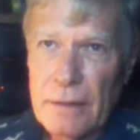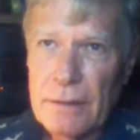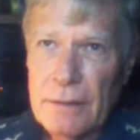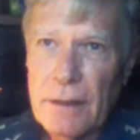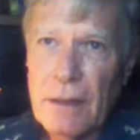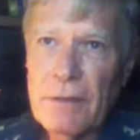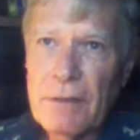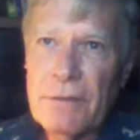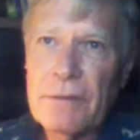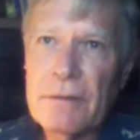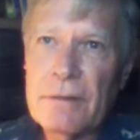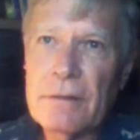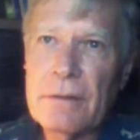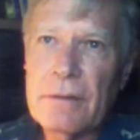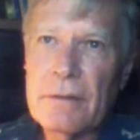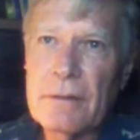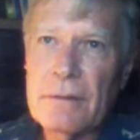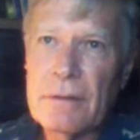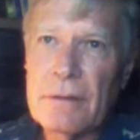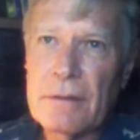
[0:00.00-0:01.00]
So,
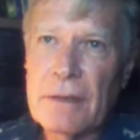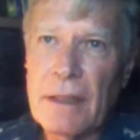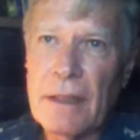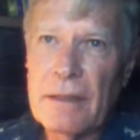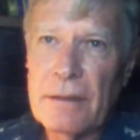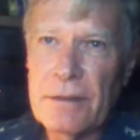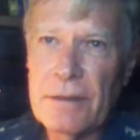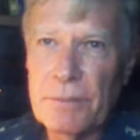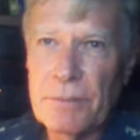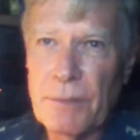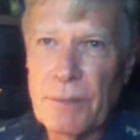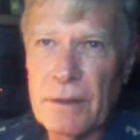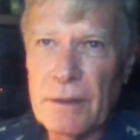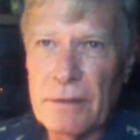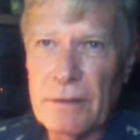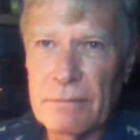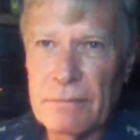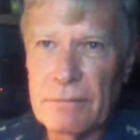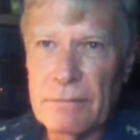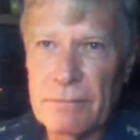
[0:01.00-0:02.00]
the title of this
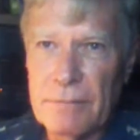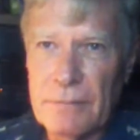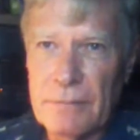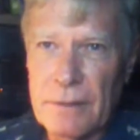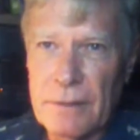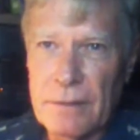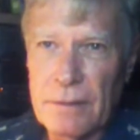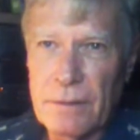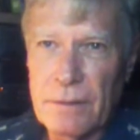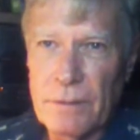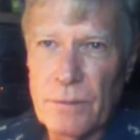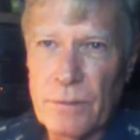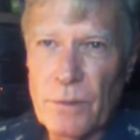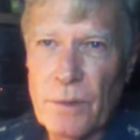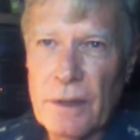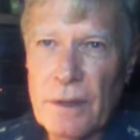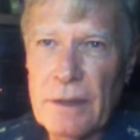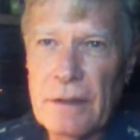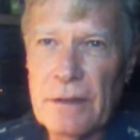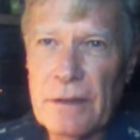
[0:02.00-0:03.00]
book,
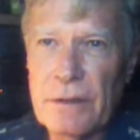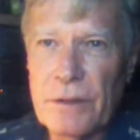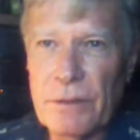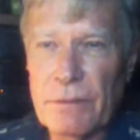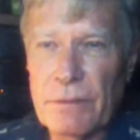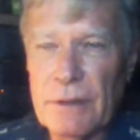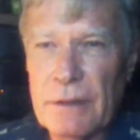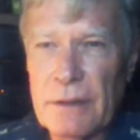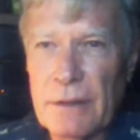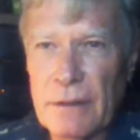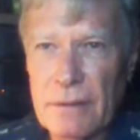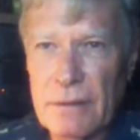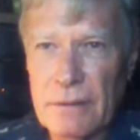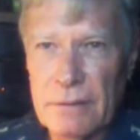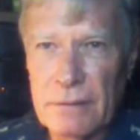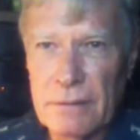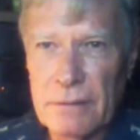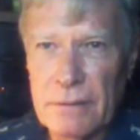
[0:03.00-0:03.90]
What is Surrender?